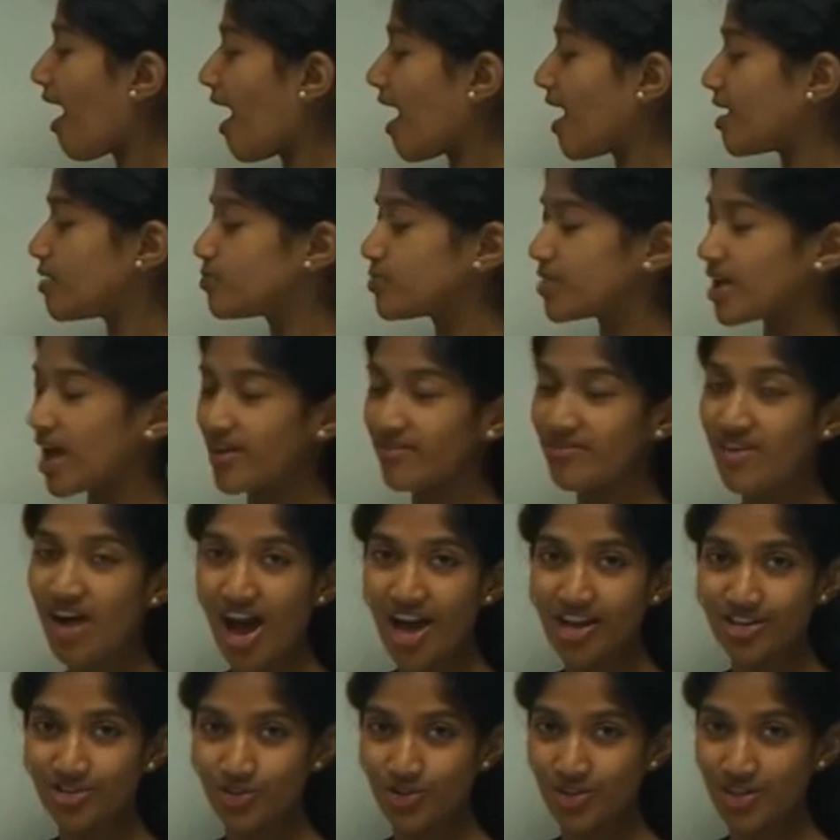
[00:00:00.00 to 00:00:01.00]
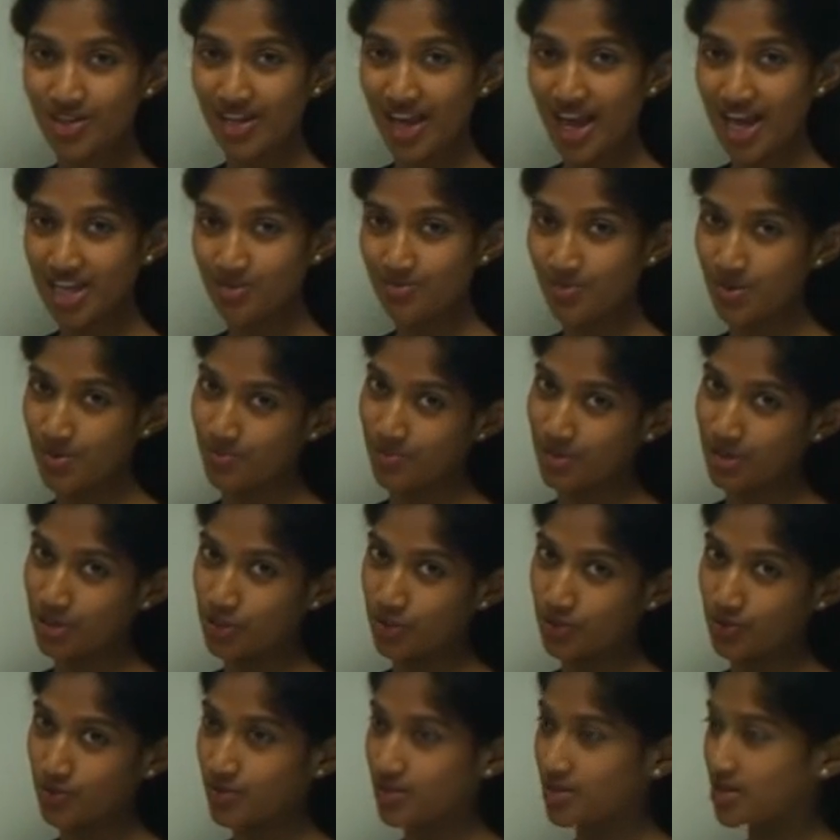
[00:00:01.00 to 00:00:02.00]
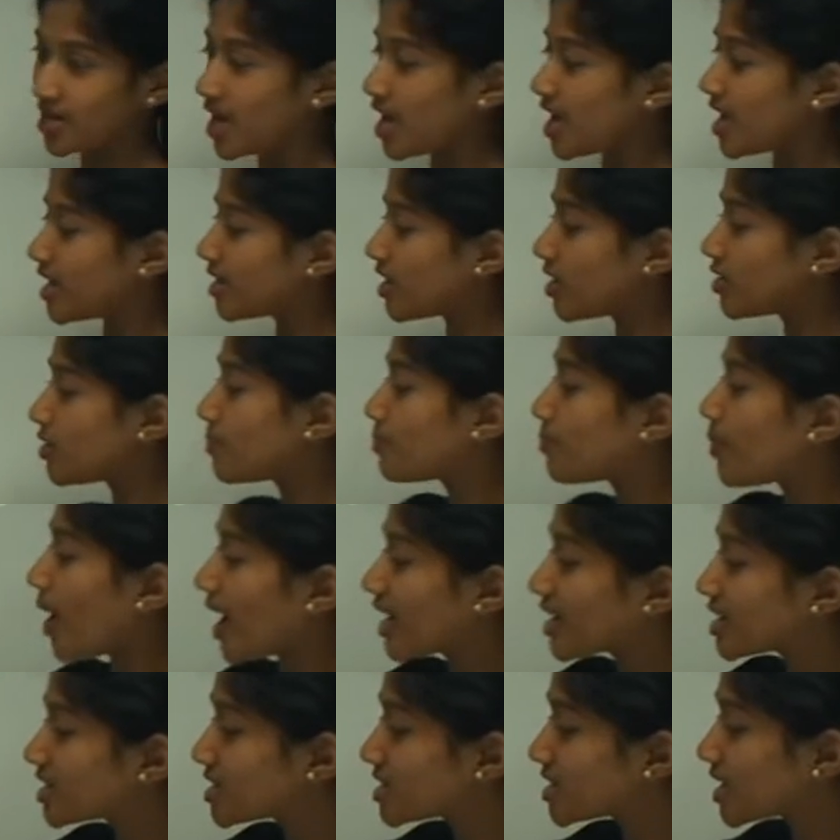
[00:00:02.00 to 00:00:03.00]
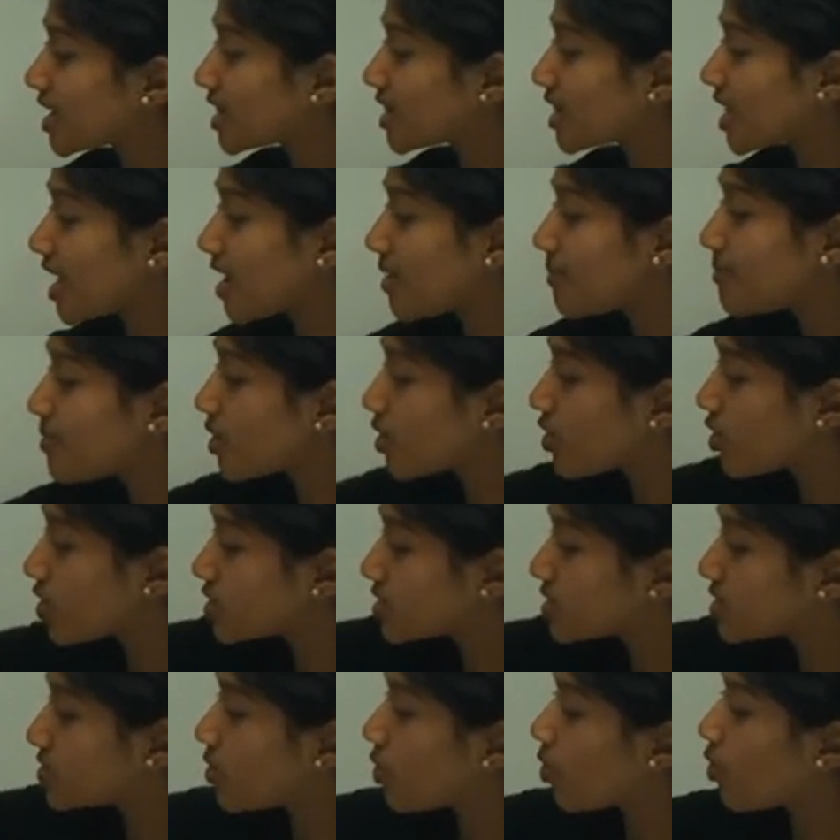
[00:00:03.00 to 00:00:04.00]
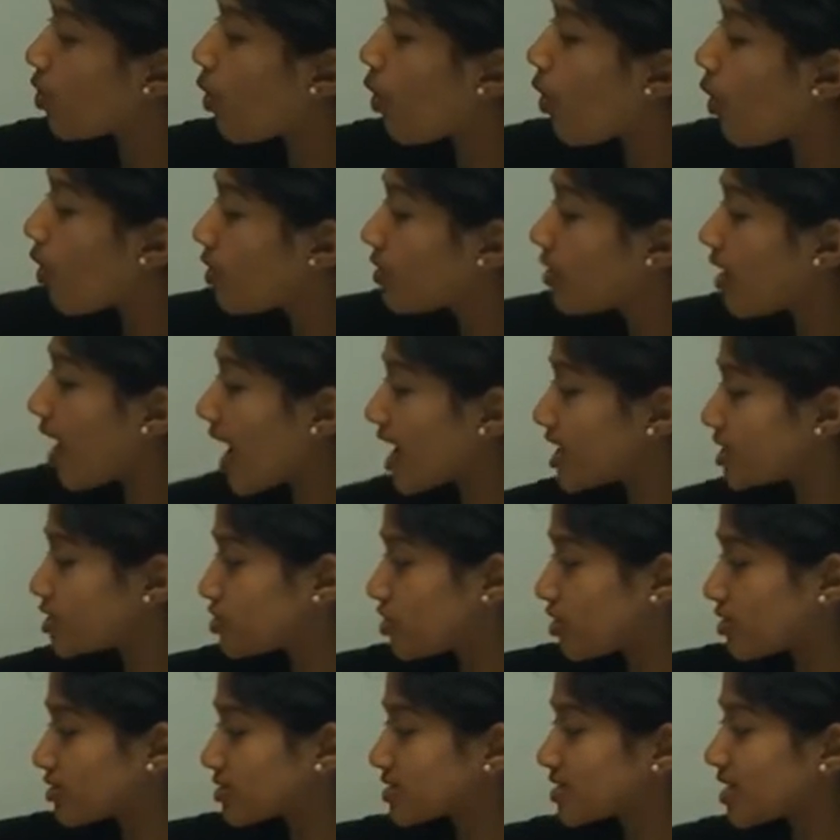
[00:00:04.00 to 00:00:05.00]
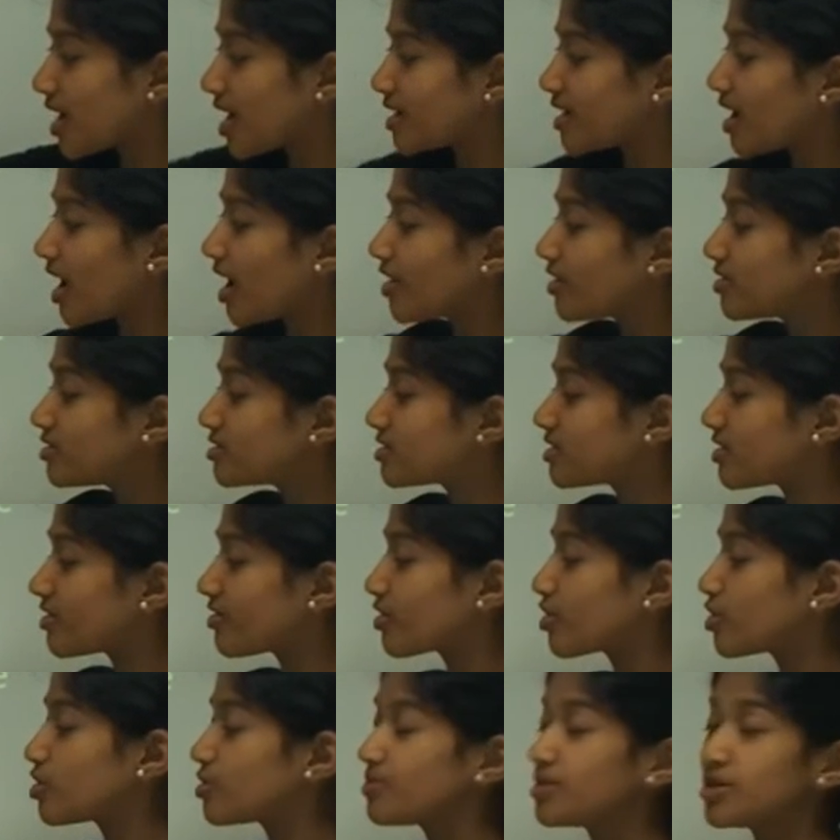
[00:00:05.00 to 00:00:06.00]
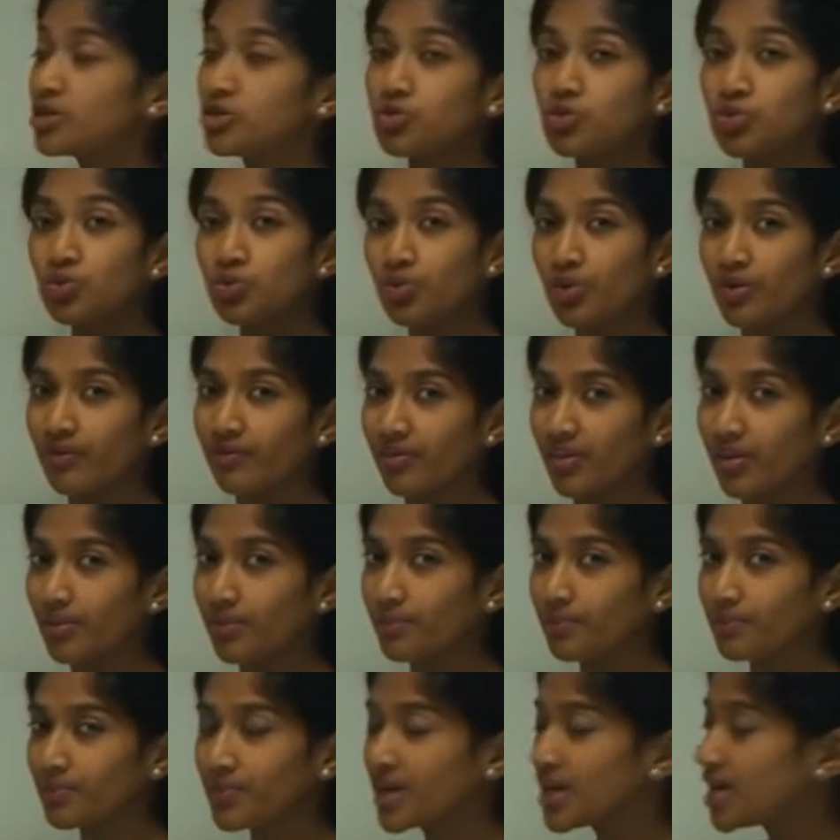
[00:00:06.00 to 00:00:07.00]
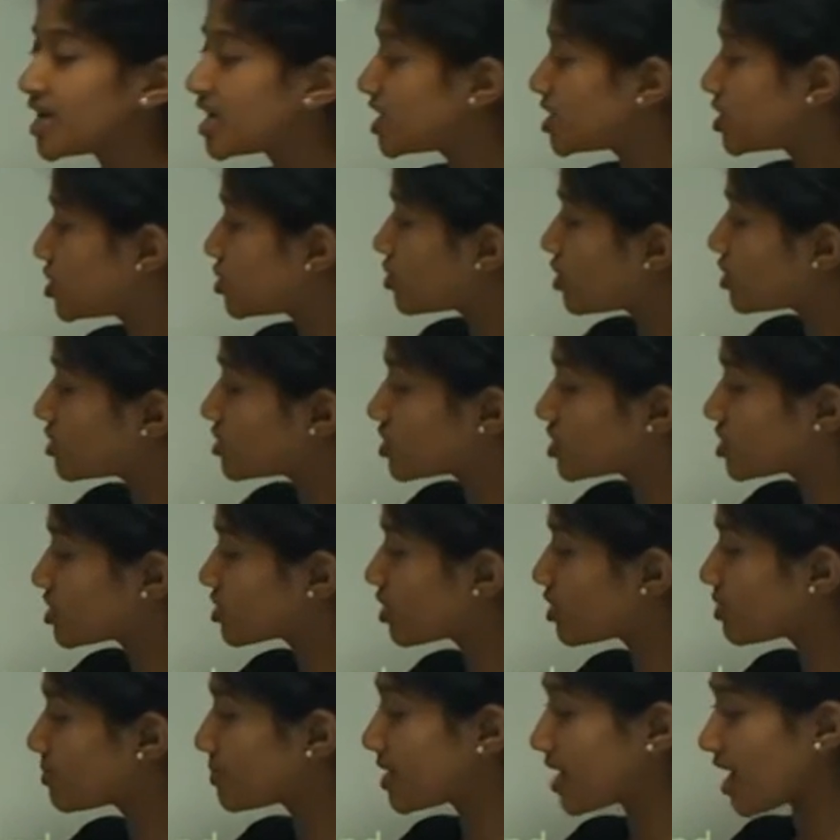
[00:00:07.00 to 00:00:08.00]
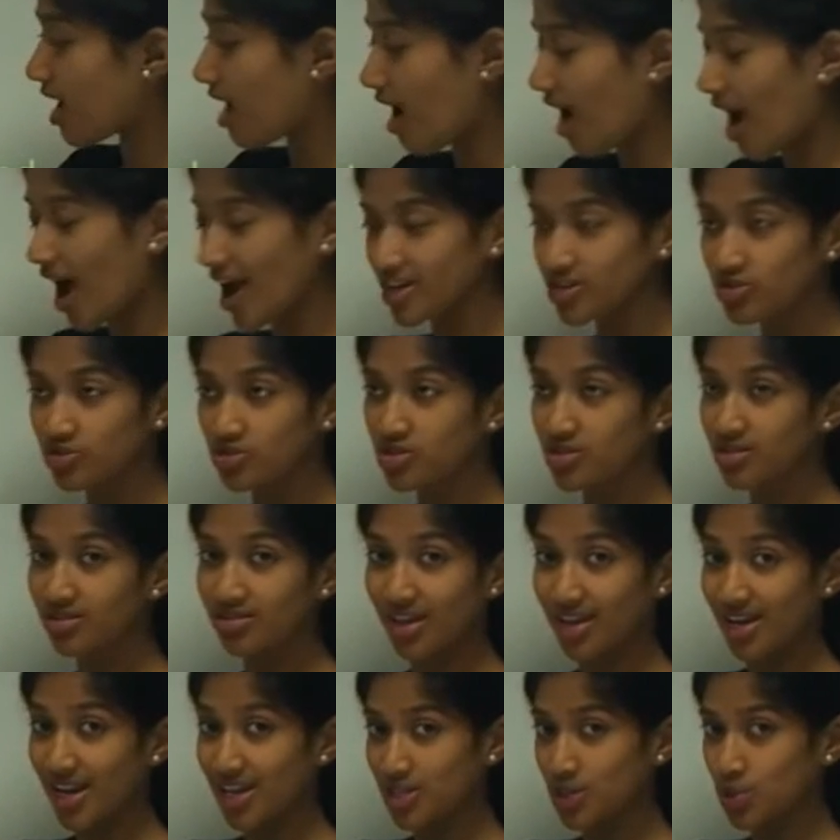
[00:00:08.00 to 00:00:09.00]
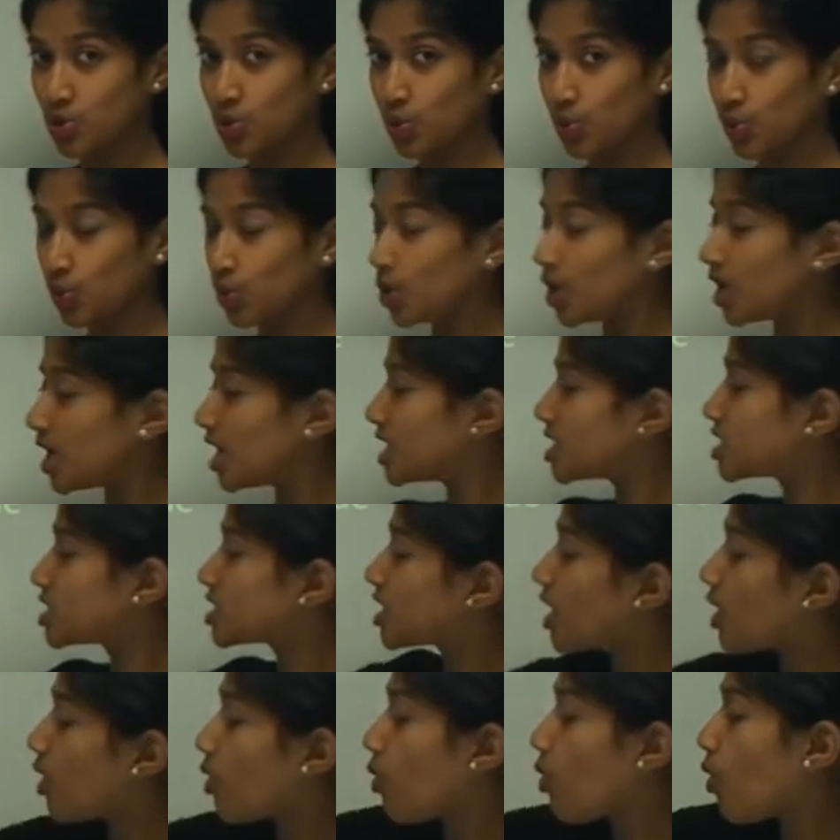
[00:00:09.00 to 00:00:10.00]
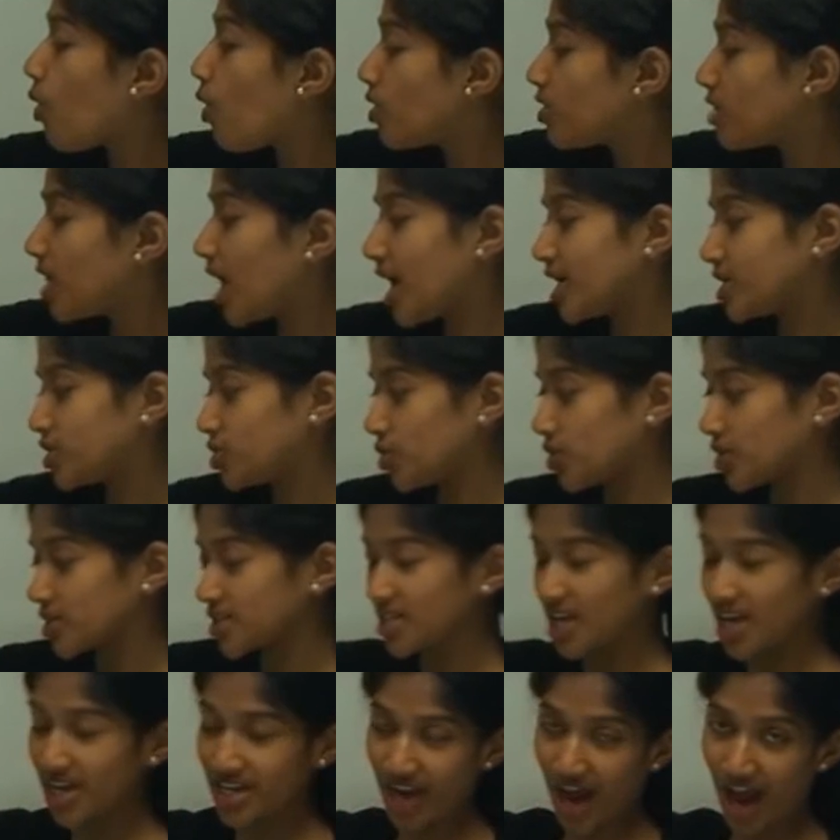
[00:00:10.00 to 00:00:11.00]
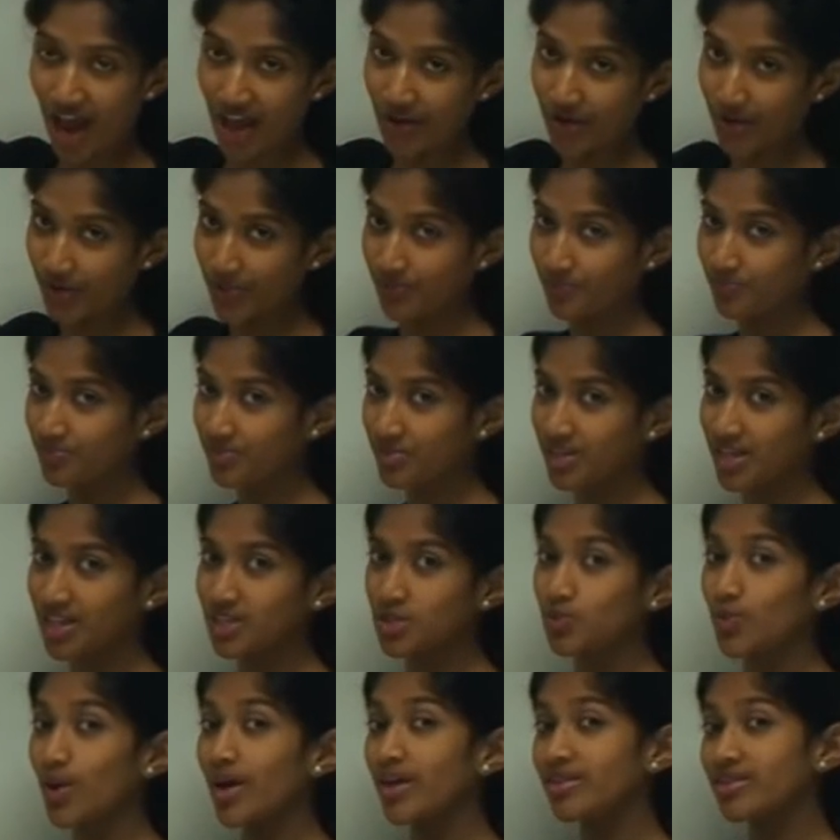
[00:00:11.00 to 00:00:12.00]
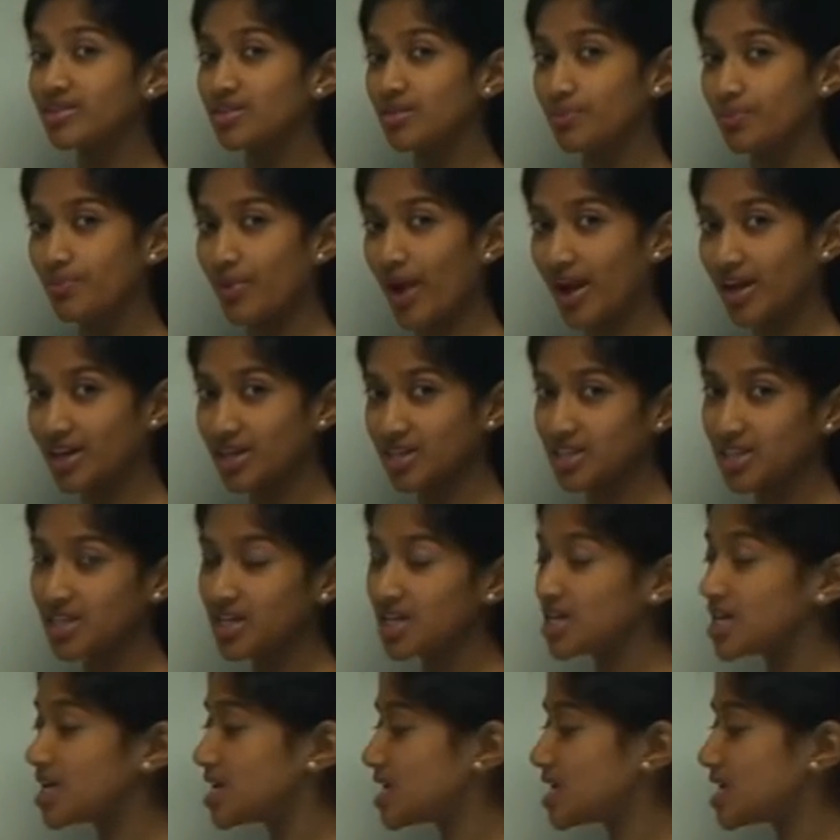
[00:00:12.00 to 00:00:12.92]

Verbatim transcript: And we have hydrogen gas being produced. Now the brackets are there because whole hydroxide ions, there are going to be 2 of them. It's not just going to be a hydrogen that has 2, it's a whole hydroxide ion. That's why there's a bracket